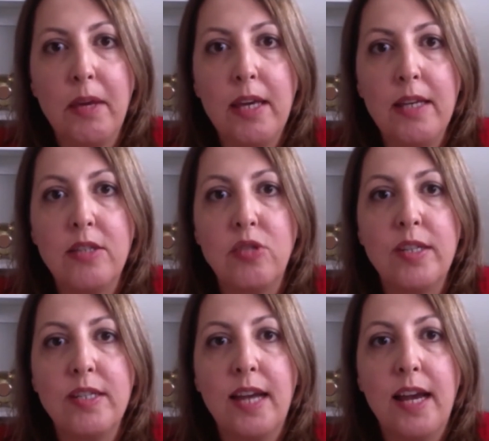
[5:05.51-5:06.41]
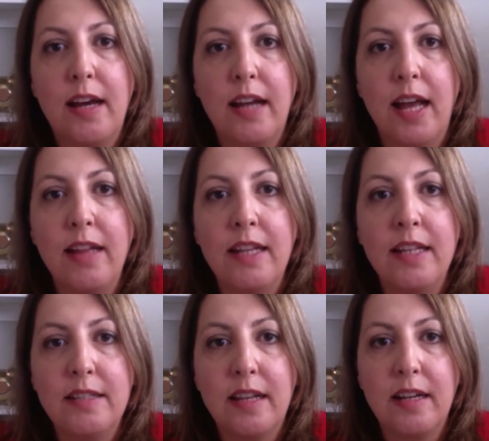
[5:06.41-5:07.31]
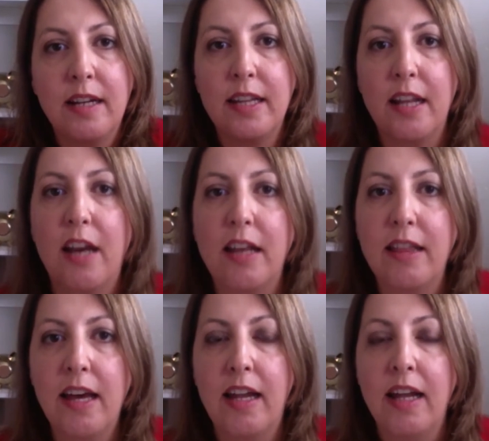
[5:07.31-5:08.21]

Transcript: here stressed out and then suddenly they're like that